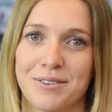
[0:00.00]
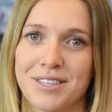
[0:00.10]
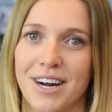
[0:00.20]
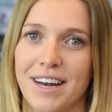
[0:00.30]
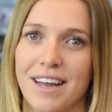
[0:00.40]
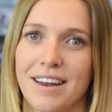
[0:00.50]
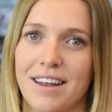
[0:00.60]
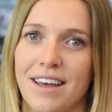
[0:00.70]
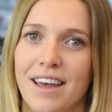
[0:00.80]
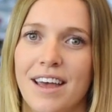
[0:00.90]
you started.
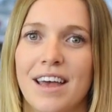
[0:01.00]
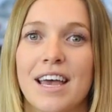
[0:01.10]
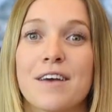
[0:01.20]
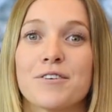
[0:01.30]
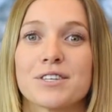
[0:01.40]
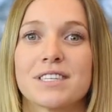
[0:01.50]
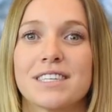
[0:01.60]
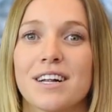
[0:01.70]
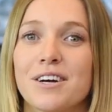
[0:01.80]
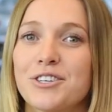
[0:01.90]
If you're
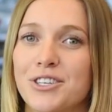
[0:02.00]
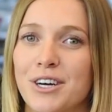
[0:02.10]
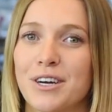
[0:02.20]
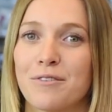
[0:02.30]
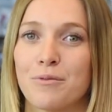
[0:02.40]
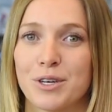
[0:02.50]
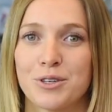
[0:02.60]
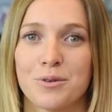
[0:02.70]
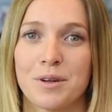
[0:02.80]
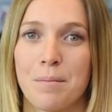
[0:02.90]
still unsure of which
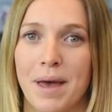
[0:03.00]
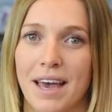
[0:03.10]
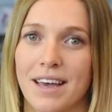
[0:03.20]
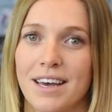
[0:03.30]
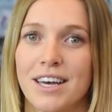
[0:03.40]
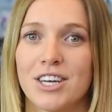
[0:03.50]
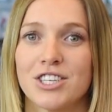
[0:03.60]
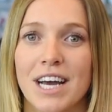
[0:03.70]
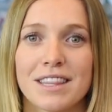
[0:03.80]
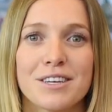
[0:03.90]
tool to pick,
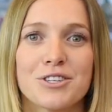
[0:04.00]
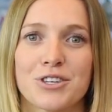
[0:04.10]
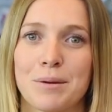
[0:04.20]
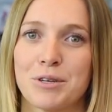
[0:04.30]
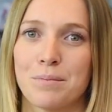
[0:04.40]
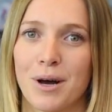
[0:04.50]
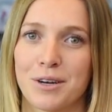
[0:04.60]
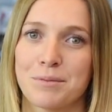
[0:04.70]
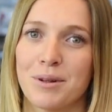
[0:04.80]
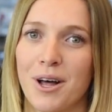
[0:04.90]
check the description
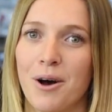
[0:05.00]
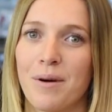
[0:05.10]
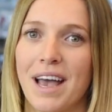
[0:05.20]
box below